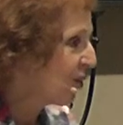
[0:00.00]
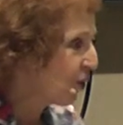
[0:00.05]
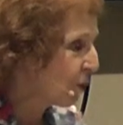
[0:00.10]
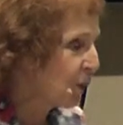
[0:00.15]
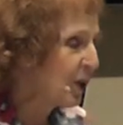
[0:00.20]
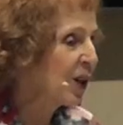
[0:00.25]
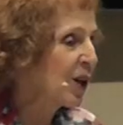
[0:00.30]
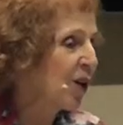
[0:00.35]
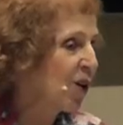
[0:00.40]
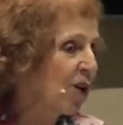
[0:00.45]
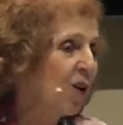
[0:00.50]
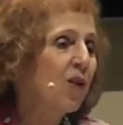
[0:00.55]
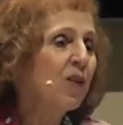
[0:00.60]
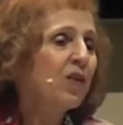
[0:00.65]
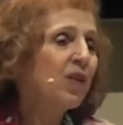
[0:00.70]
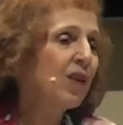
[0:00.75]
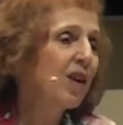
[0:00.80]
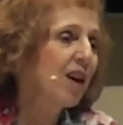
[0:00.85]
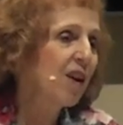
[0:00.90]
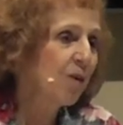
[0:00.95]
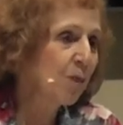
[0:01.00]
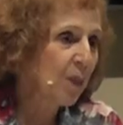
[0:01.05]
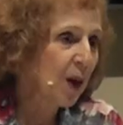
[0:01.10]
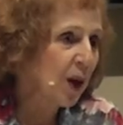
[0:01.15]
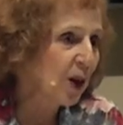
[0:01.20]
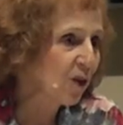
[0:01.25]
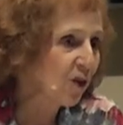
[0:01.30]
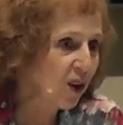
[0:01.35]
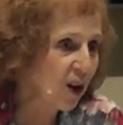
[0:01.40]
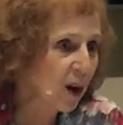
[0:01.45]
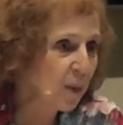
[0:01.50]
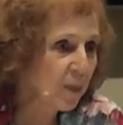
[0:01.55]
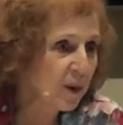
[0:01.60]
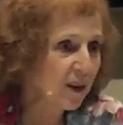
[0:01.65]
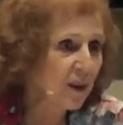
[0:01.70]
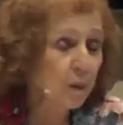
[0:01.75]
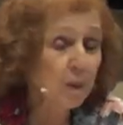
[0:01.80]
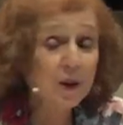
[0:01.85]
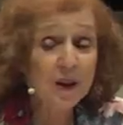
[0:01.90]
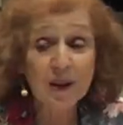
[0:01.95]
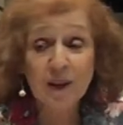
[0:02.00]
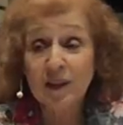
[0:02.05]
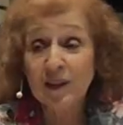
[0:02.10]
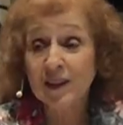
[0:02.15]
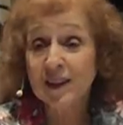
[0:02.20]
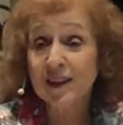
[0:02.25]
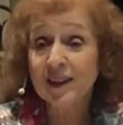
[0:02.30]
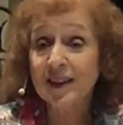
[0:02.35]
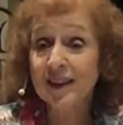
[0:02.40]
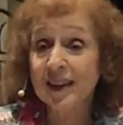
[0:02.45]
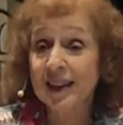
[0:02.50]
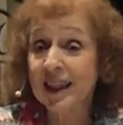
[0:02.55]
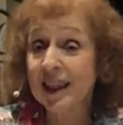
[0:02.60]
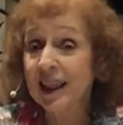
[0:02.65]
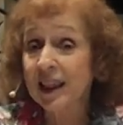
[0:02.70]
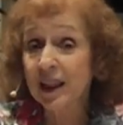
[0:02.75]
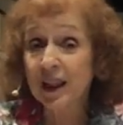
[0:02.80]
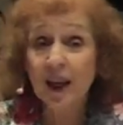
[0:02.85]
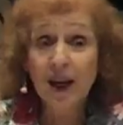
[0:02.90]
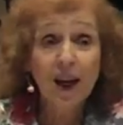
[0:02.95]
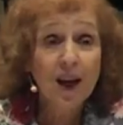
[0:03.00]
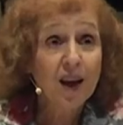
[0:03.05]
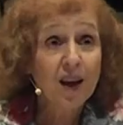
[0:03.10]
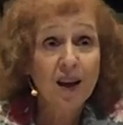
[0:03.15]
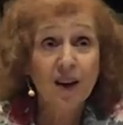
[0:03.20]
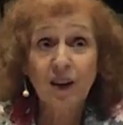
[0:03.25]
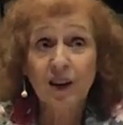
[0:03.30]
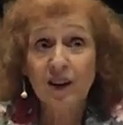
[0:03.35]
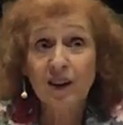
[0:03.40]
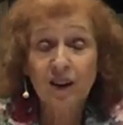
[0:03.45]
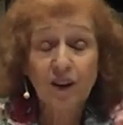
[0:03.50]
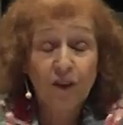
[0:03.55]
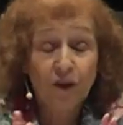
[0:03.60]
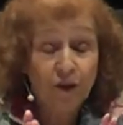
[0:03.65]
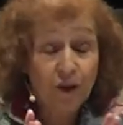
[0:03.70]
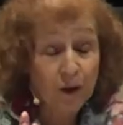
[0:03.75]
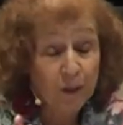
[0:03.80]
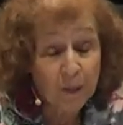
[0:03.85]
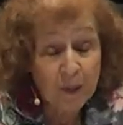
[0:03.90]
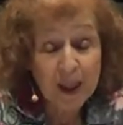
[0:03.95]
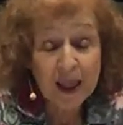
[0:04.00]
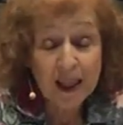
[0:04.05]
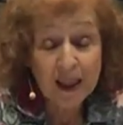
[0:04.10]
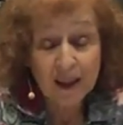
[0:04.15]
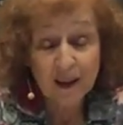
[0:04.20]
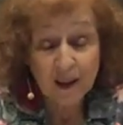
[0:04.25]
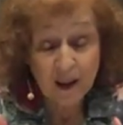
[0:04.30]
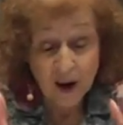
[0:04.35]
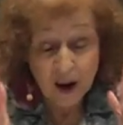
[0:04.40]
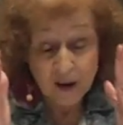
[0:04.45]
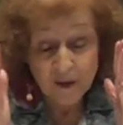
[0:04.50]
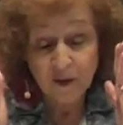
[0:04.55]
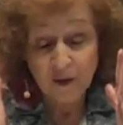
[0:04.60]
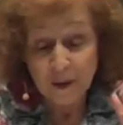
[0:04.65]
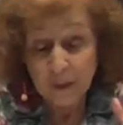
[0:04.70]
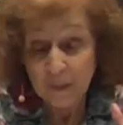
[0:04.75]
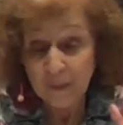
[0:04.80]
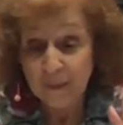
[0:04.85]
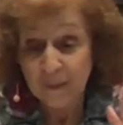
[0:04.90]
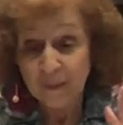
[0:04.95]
Do we not also have mountaintop experiences? And then, for me, God for,